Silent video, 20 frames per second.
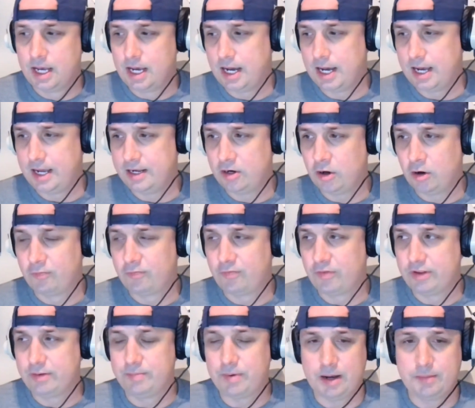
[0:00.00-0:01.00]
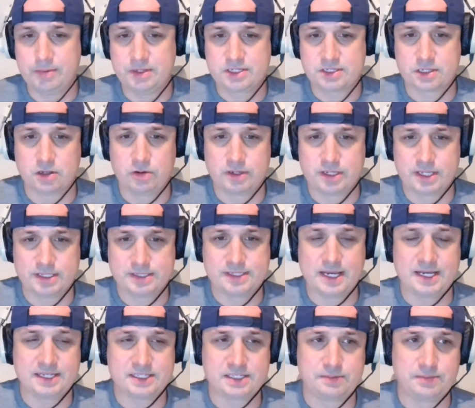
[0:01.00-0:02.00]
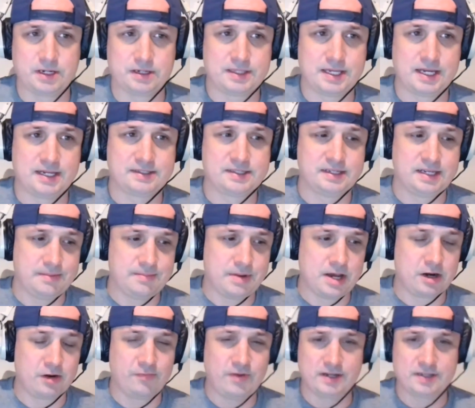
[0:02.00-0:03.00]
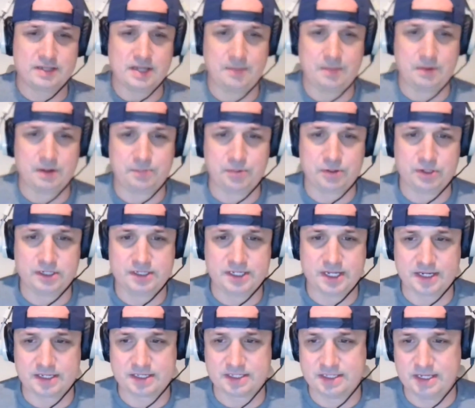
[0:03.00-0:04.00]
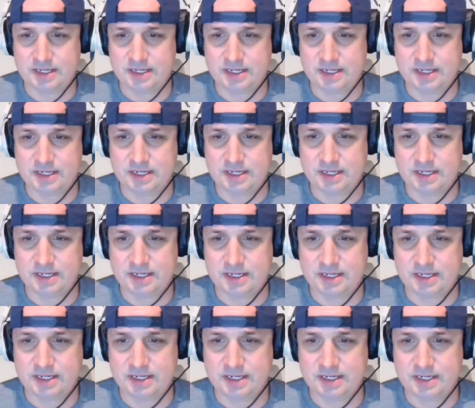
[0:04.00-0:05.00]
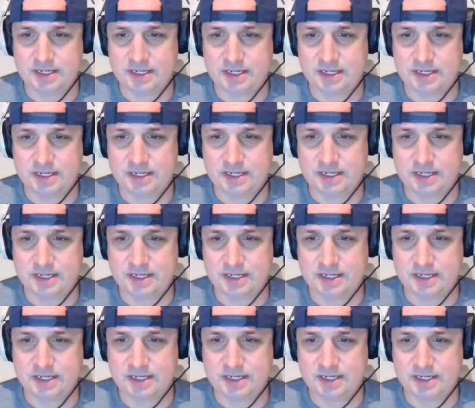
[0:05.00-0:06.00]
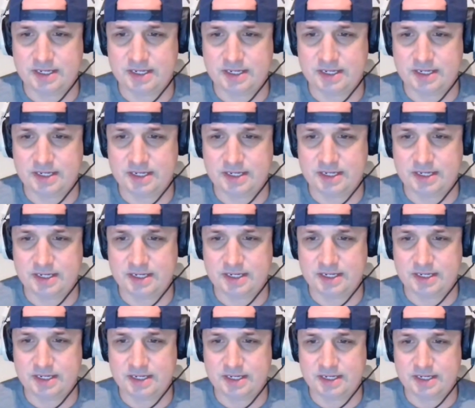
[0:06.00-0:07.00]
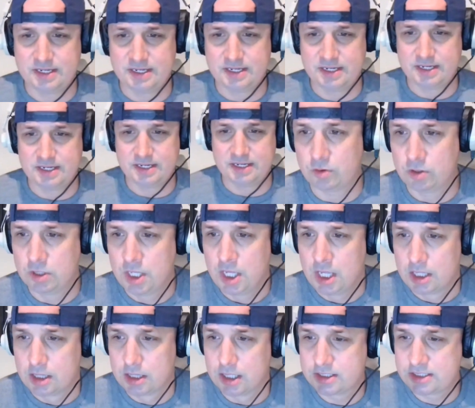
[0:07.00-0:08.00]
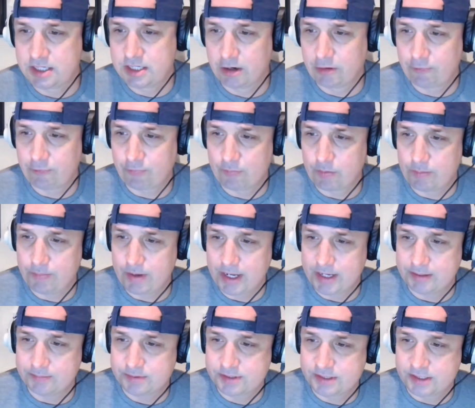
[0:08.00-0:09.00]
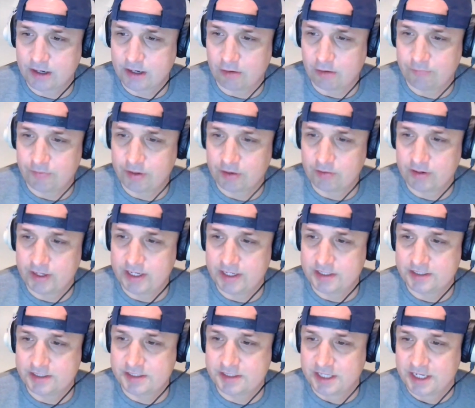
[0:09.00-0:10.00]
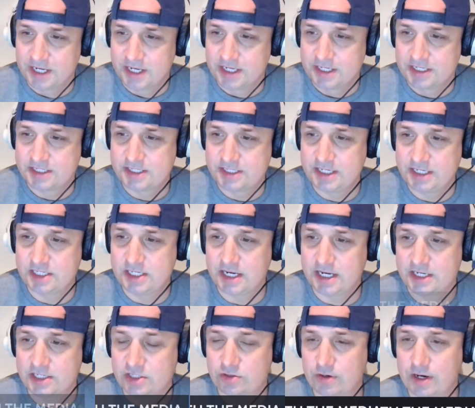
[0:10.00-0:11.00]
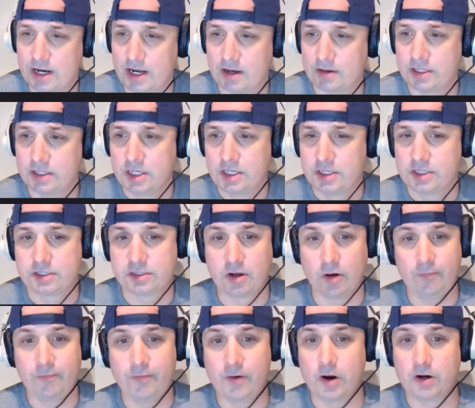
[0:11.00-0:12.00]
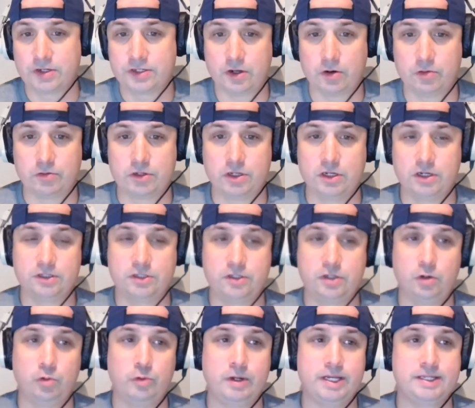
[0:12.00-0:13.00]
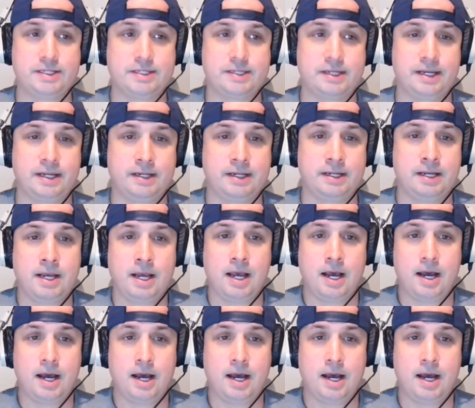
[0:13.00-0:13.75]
And hopefully Bobby Slowick gets asked about that today. Matter of fact, I'm going to put a text in and see if that can get asked because I thought that was unacceptable. Let's hear from the man himself. Here is CJ Stroud. So far, so good. 2 weeks in.